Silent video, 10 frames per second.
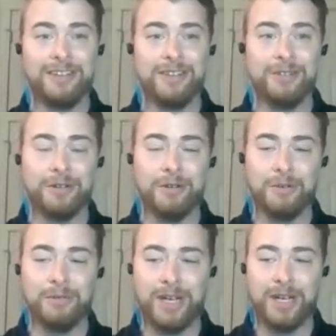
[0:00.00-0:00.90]
You
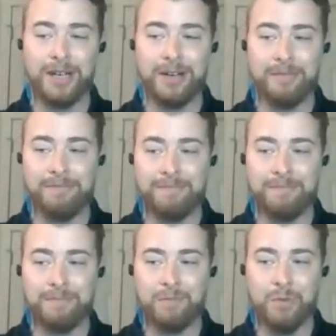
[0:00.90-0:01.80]
know,
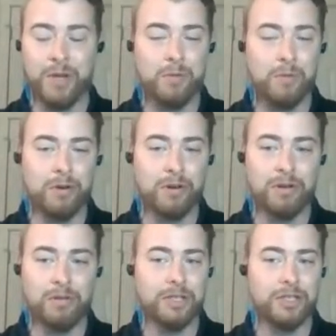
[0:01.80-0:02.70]
we
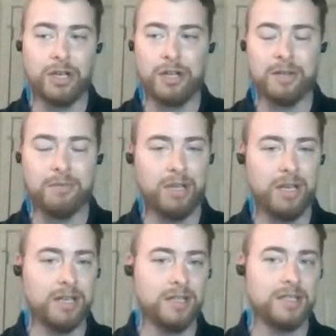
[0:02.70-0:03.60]
were installing
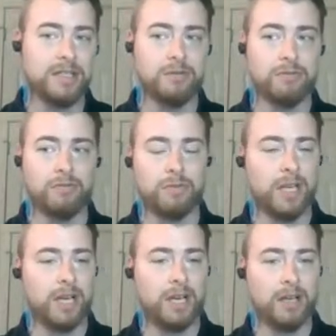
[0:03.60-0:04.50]
plugs and
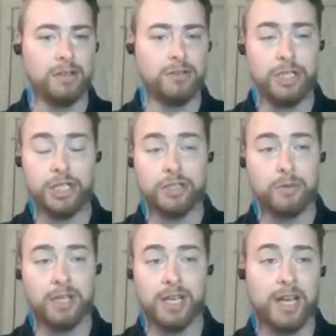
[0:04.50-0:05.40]

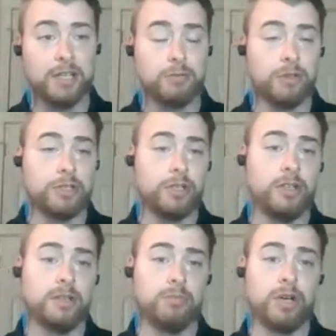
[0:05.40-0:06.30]
switches while guys were
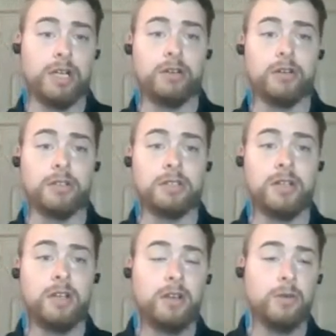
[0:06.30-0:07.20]
installing
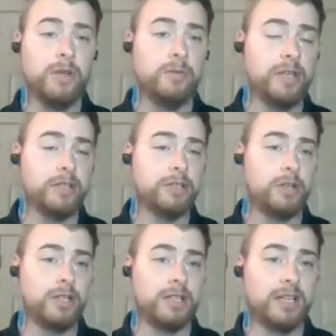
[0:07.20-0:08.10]
breakers. We'd be
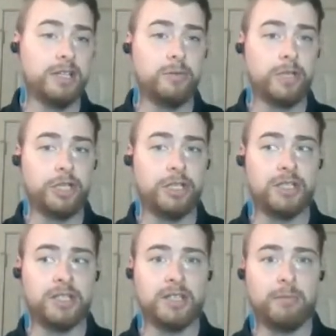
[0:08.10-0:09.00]
installing light
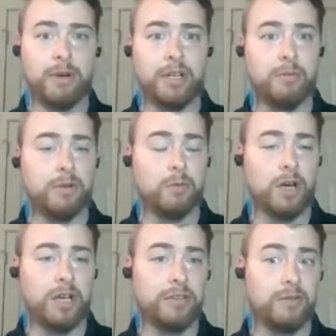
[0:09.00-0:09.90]
switches and somebody would
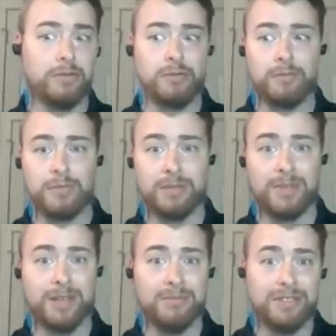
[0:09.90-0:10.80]
walk in the room,
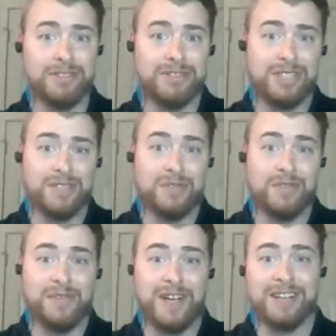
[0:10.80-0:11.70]
sometimes just
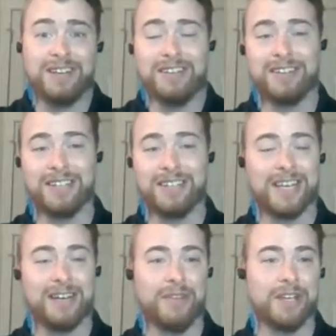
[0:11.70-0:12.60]
for fun, as
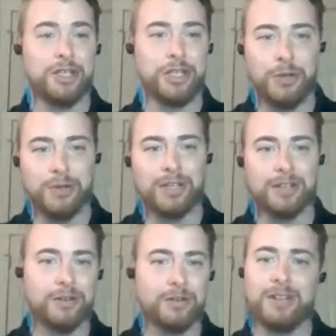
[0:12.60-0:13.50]
kind of like a joke,
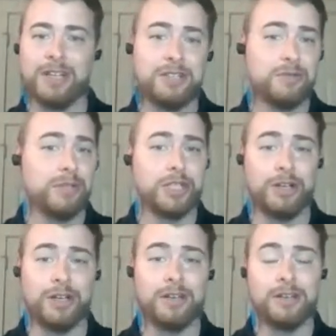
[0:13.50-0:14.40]
and turn a light switch
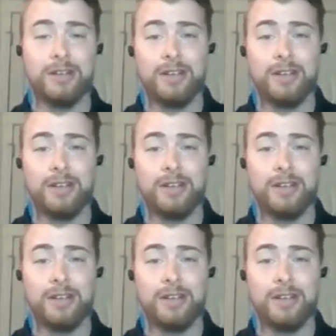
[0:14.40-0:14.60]
on.